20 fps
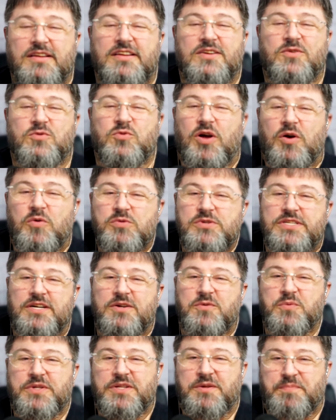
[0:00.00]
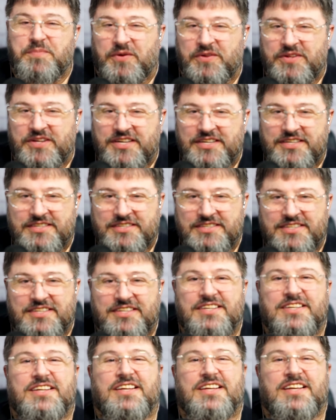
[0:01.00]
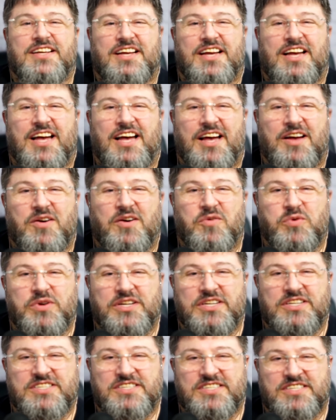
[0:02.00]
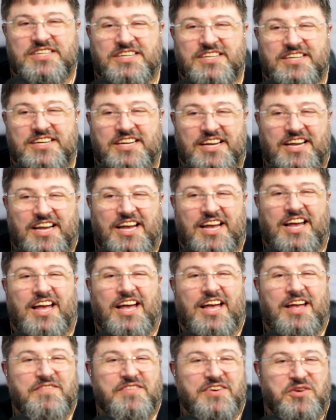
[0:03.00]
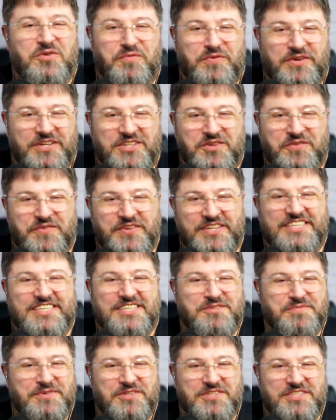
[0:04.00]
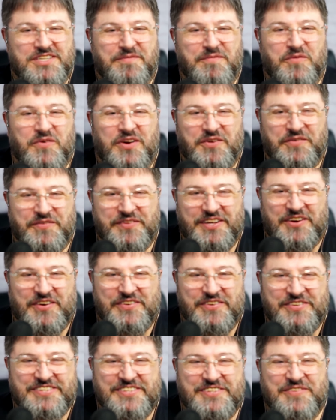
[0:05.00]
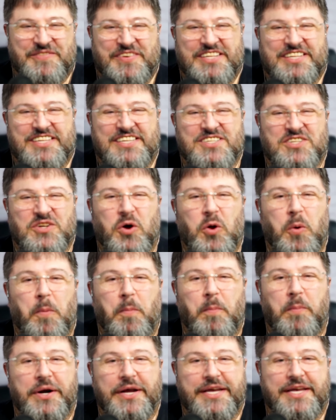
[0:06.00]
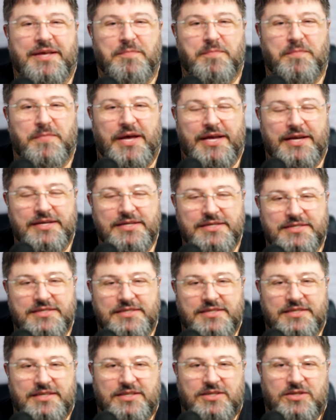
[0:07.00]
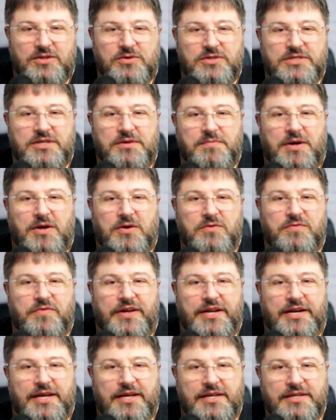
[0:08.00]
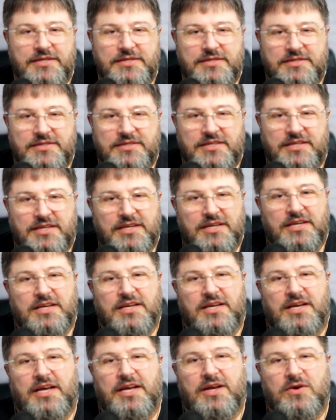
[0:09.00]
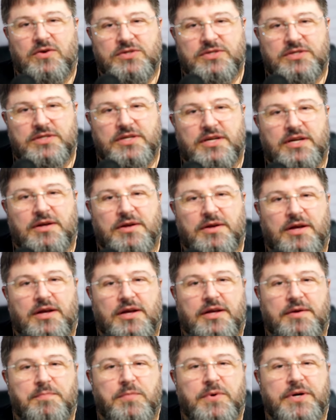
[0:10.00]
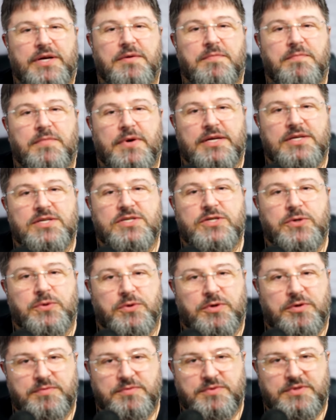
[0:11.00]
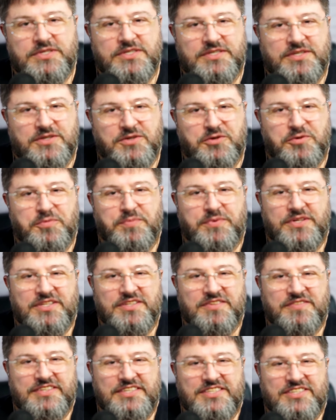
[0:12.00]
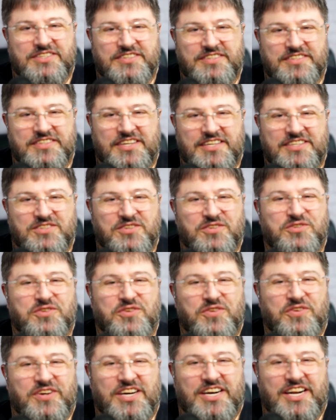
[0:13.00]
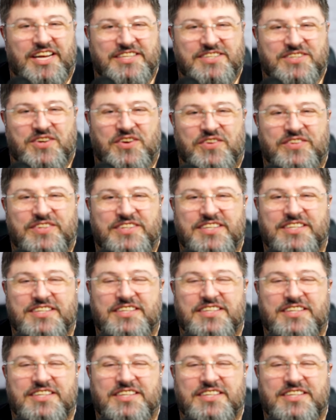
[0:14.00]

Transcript: Well, I will start with the podcast, uh, which uh, I have a conflict of interest because I'm one of the hosts, but it's called Breaking Banks. It talks about finance I host uh, in Breaking Banks Europe, which is the European division. There's also localized content.